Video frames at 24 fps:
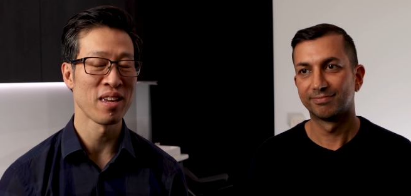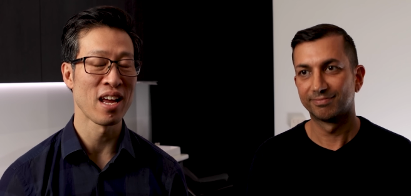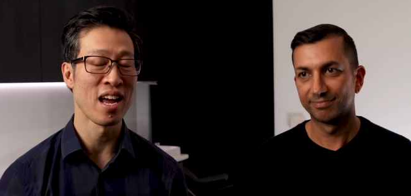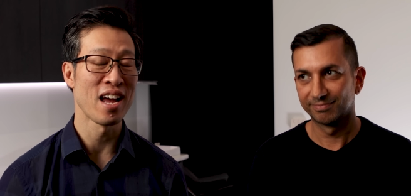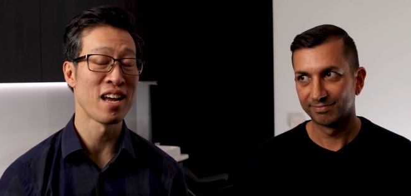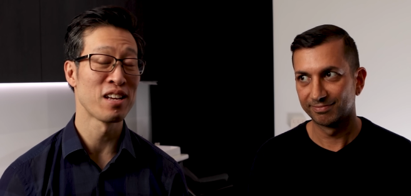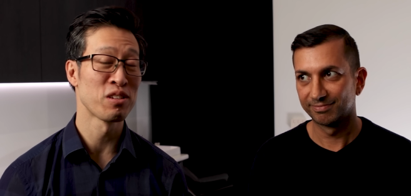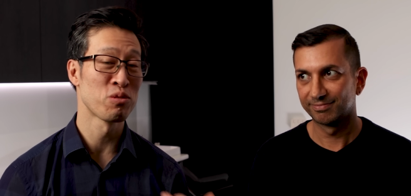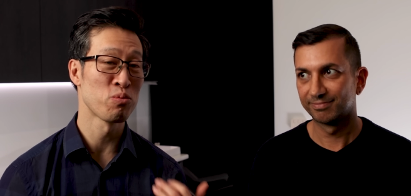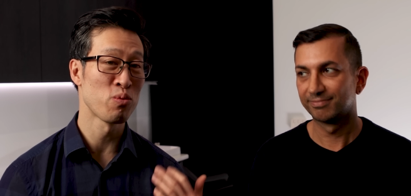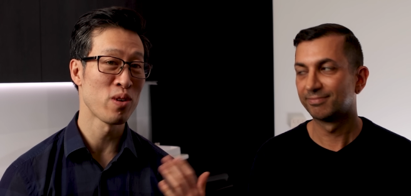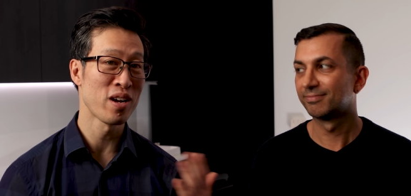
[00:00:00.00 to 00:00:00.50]

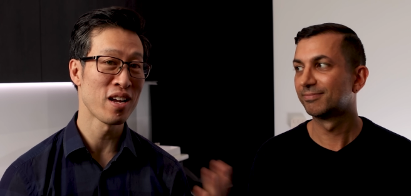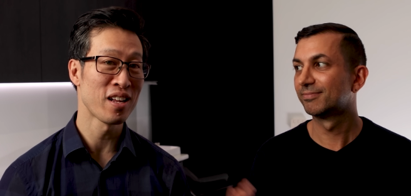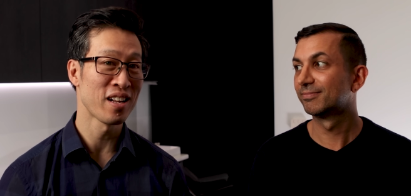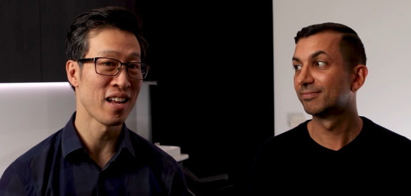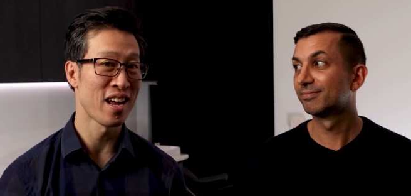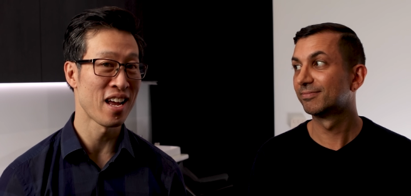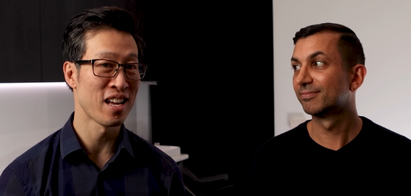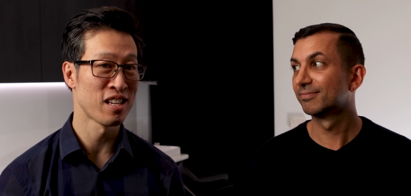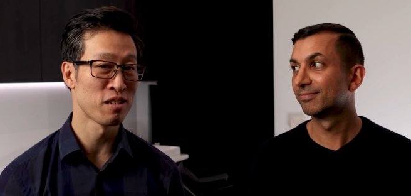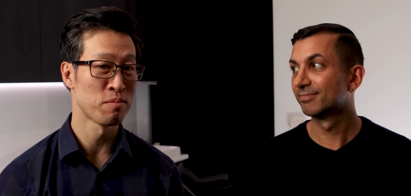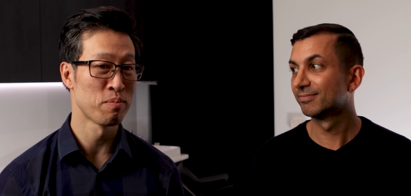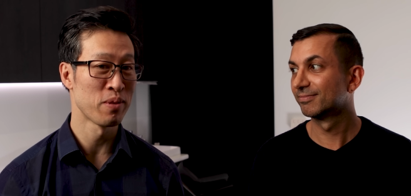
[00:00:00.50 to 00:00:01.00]
Speaker 1: as well
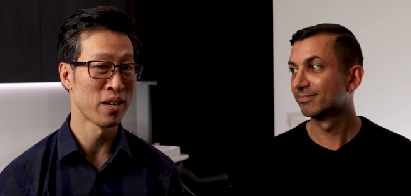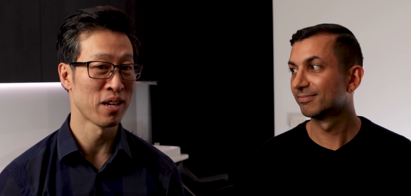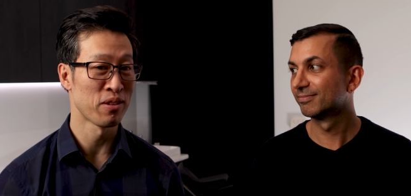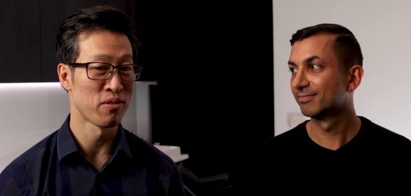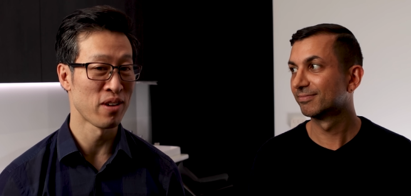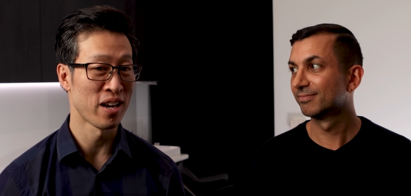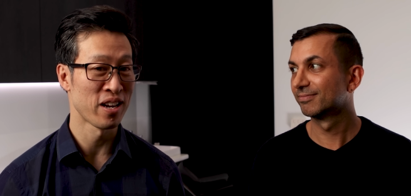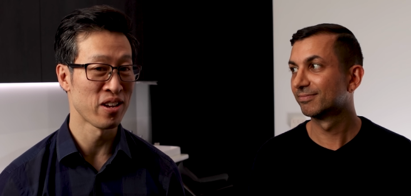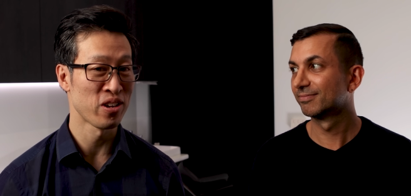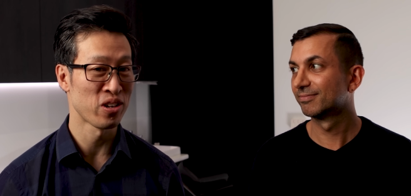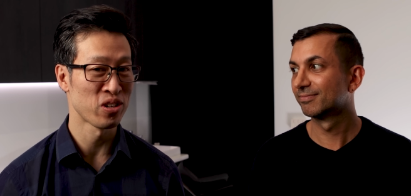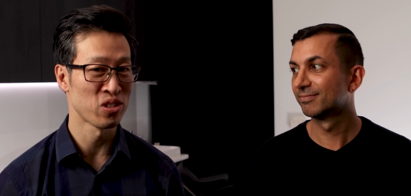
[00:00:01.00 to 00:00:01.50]
as being a
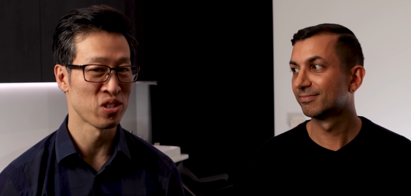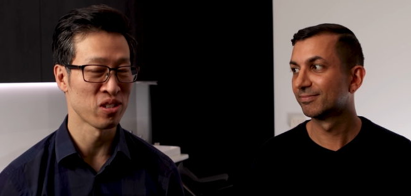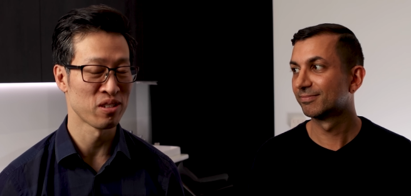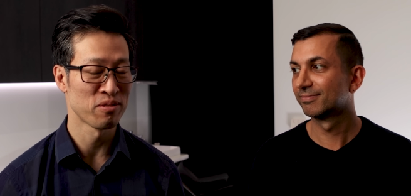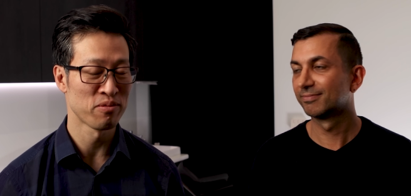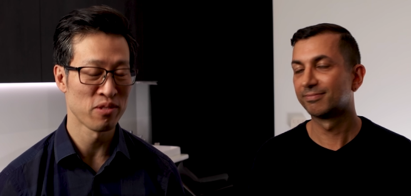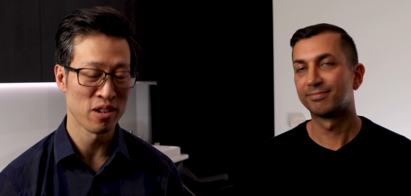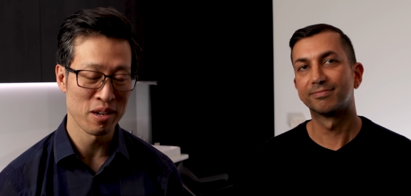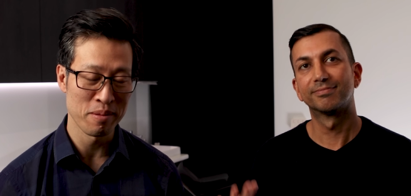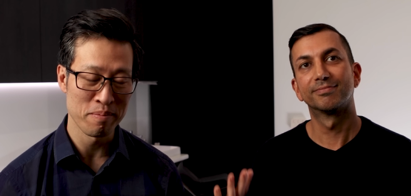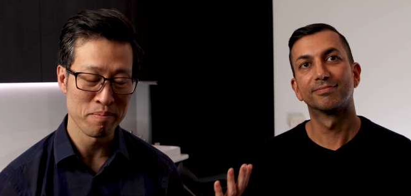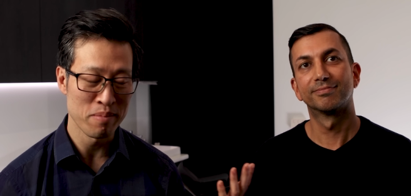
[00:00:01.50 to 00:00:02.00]
radiologist,
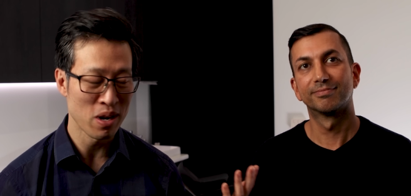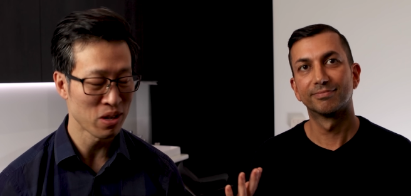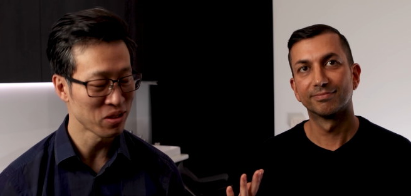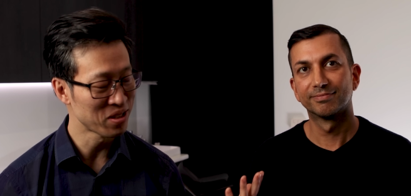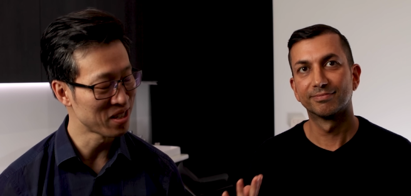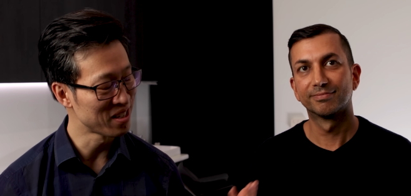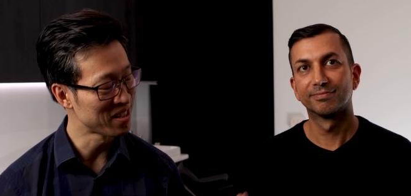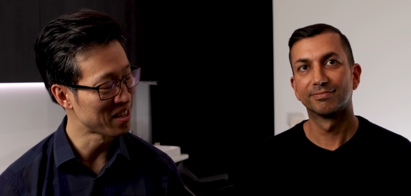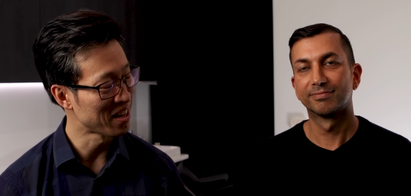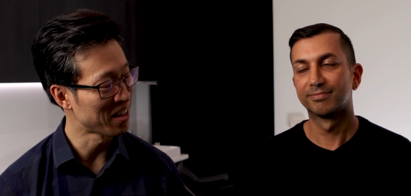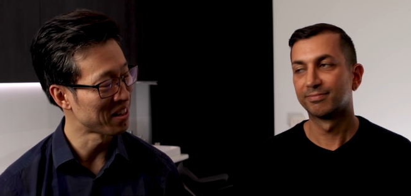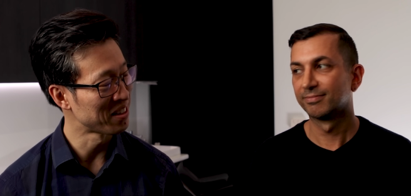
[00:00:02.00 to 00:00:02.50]
very
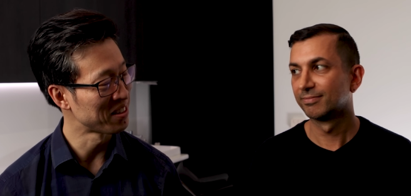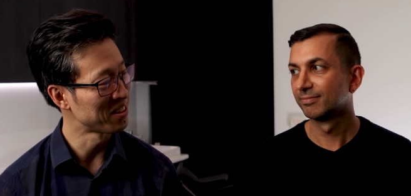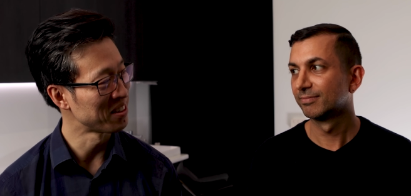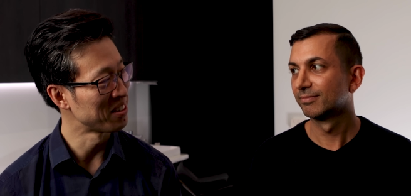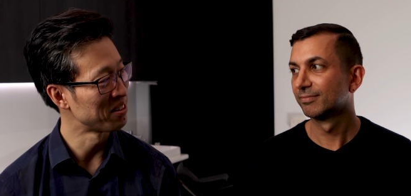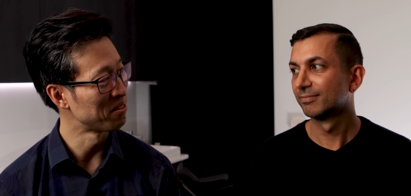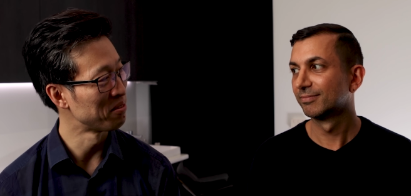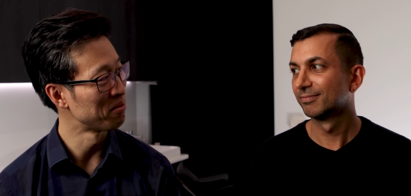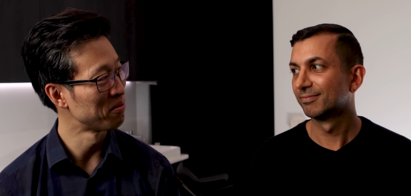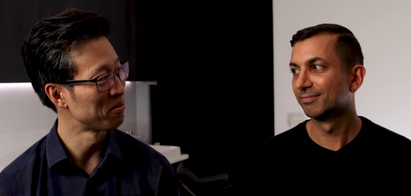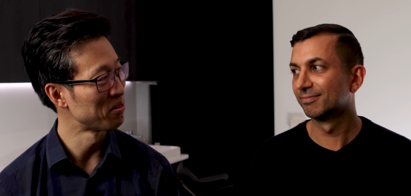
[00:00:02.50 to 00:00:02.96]
multi-talented.